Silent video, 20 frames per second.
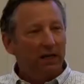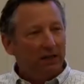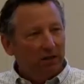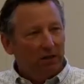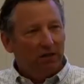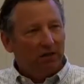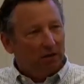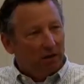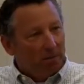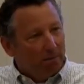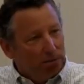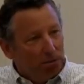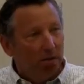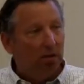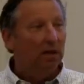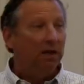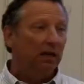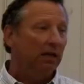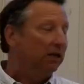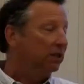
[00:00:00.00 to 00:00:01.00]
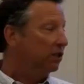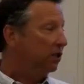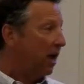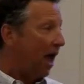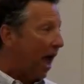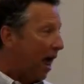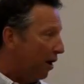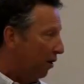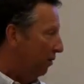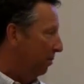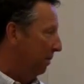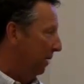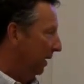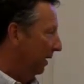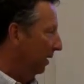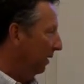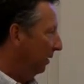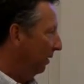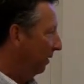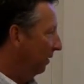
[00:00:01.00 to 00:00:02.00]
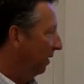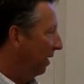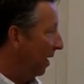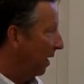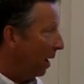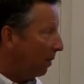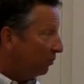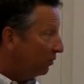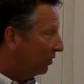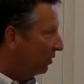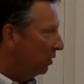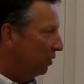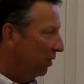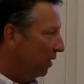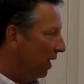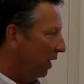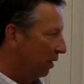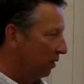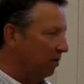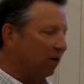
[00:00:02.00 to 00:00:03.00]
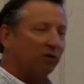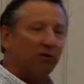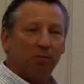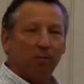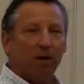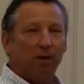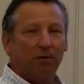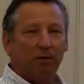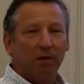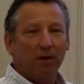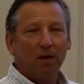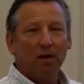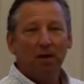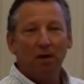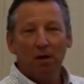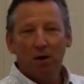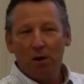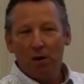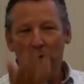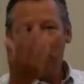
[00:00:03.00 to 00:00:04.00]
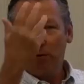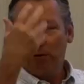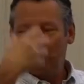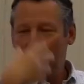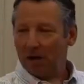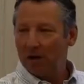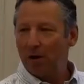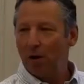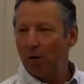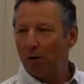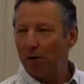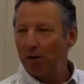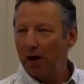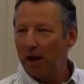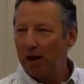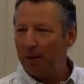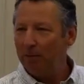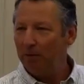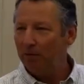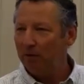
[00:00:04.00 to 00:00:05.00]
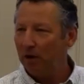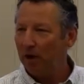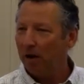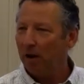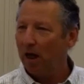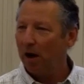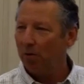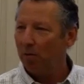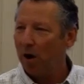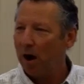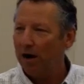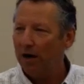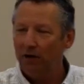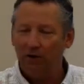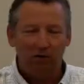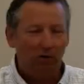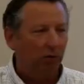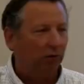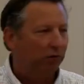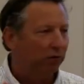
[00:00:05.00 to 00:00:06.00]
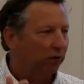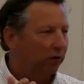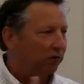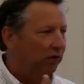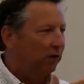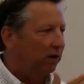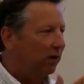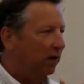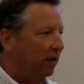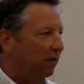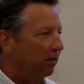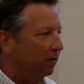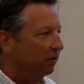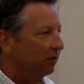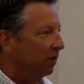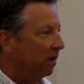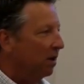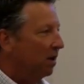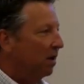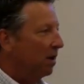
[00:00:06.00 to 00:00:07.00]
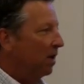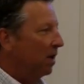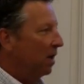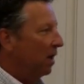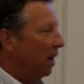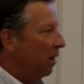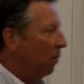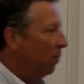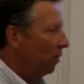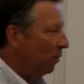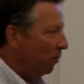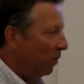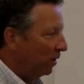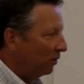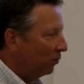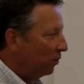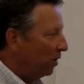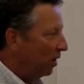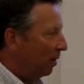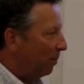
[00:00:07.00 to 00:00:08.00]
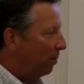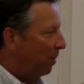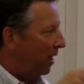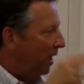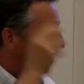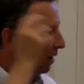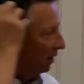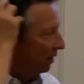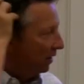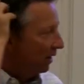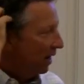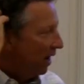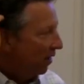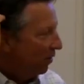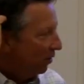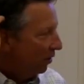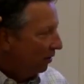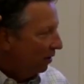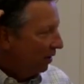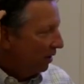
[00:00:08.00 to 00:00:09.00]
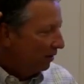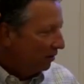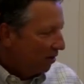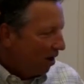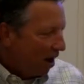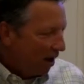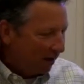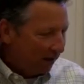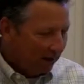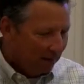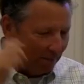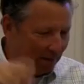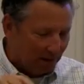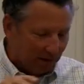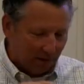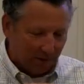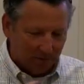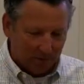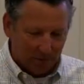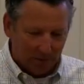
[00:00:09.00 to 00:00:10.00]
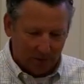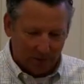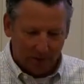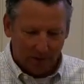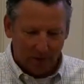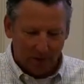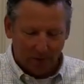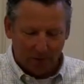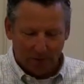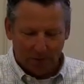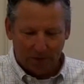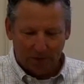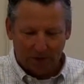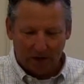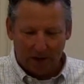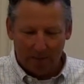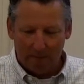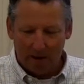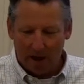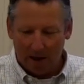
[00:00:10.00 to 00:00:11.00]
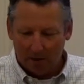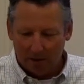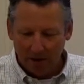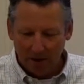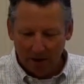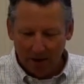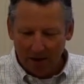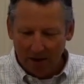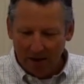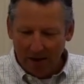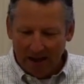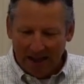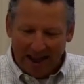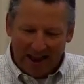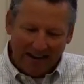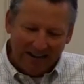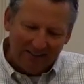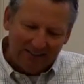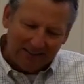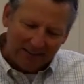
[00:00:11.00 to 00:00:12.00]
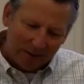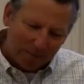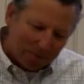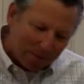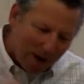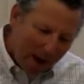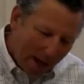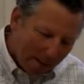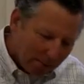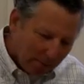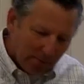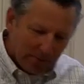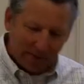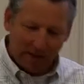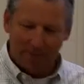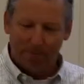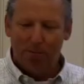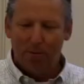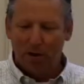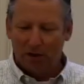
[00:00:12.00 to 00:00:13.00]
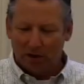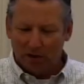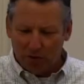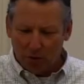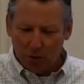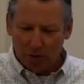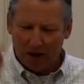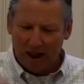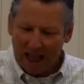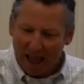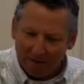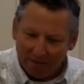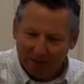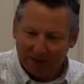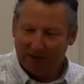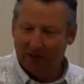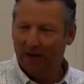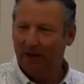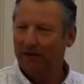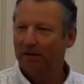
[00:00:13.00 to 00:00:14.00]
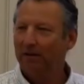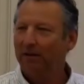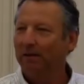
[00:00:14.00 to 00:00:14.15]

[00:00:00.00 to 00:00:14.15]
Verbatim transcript: it just completely shattered me. And I'm still there. Chris Smith who's at Notre Dame, has done a lot of writing, soul searching, and others. Once we were in a panel together uh, talking about the, when the Hurt first came out, and he said, The problem with that book is you're an advocate.